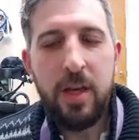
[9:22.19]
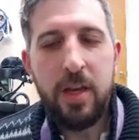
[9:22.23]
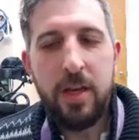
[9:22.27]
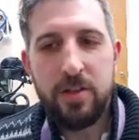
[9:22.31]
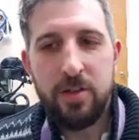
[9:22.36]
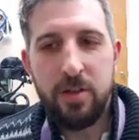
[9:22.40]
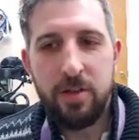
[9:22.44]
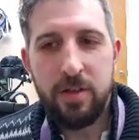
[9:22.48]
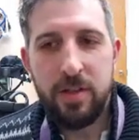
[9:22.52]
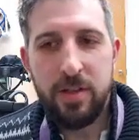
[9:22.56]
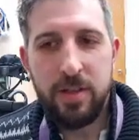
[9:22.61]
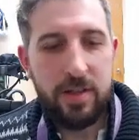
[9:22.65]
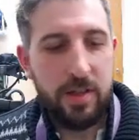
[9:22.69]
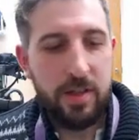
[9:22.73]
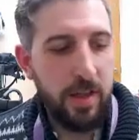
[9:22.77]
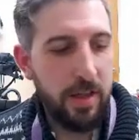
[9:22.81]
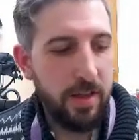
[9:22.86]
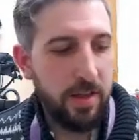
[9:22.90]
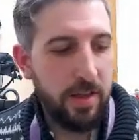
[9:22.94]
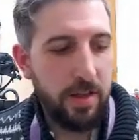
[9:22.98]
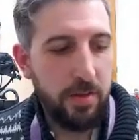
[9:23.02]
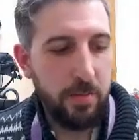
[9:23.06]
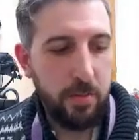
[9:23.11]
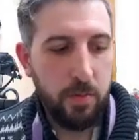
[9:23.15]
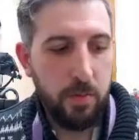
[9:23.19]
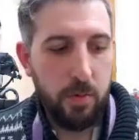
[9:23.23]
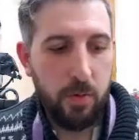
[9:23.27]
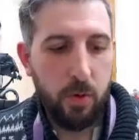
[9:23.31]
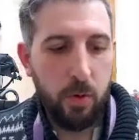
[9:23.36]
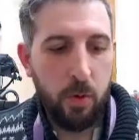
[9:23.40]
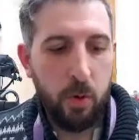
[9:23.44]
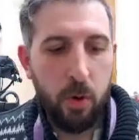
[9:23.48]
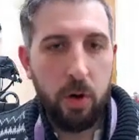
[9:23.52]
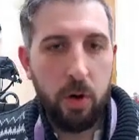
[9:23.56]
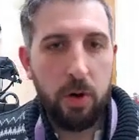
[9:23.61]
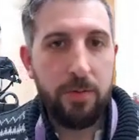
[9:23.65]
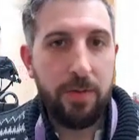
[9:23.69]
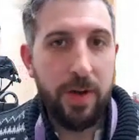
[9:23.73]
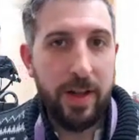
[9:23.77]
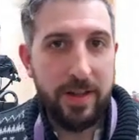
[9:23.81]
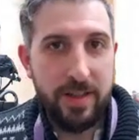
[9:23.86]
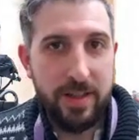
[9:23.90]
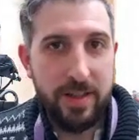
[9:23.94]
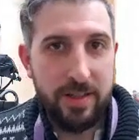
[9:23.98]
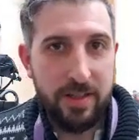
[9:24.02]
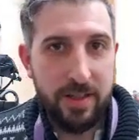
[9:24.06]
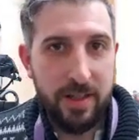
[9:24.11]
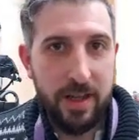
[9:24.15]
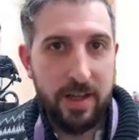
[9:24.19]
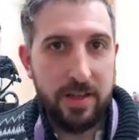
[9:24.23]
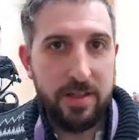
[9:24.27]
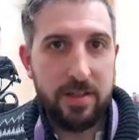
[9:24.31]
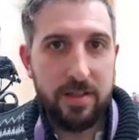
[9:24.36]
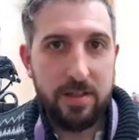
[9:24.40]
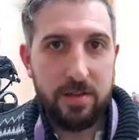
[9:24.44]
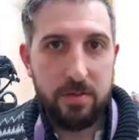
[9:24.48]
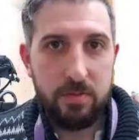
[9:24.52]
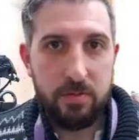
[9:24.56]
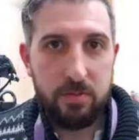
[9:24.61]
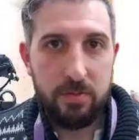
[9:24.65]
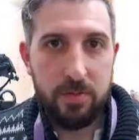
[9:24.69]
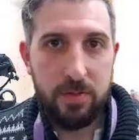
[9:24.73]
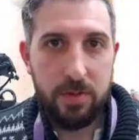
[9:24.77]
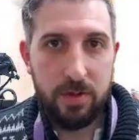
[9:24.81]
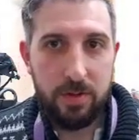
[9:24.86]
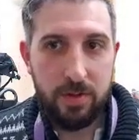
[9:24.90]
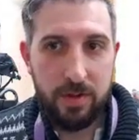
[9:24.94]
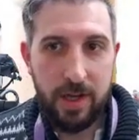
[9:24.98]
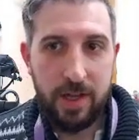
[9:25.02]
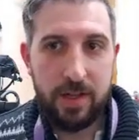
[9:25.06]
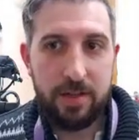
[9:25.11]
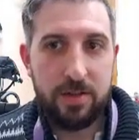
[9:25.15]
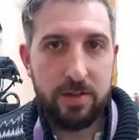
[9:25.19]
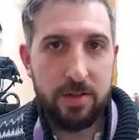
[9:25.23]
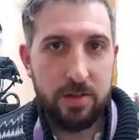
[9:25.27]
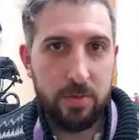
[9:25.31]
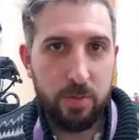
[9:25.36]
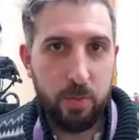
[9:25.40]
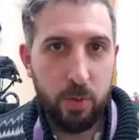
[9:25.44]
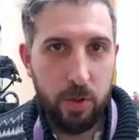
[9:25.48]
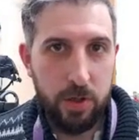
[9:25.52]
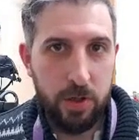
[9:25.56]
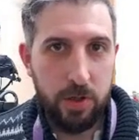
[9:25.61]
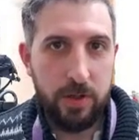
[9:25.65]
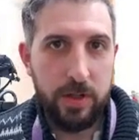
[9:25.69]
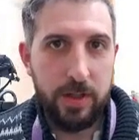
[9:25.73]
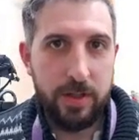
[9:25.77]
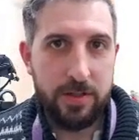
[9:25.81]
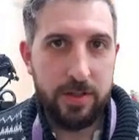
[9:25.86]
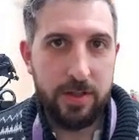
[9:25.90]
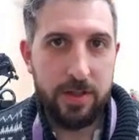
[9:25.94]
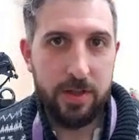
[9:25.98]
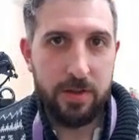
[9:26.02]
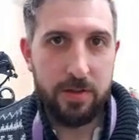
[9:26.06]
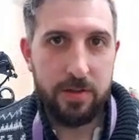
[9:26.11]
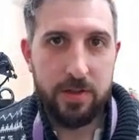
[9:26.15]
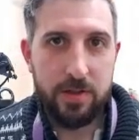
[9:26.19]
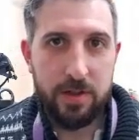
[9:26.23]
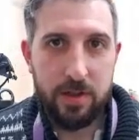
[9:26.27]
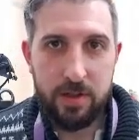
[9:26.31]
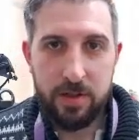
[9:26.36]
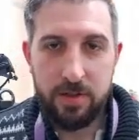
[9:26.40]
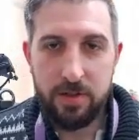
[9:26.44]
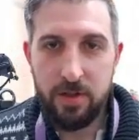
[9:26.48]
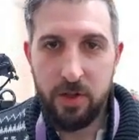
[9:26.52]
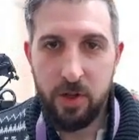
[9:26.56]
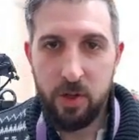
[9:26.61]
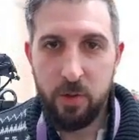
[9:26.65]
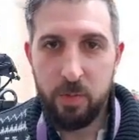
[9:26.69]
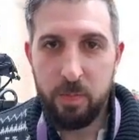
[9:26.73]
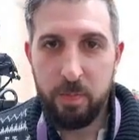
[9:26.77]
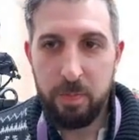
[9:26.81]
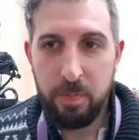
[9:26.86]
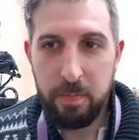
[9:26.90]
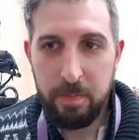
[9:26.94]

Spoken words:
So in this, all of NTCS, that's what you need to do. So there's no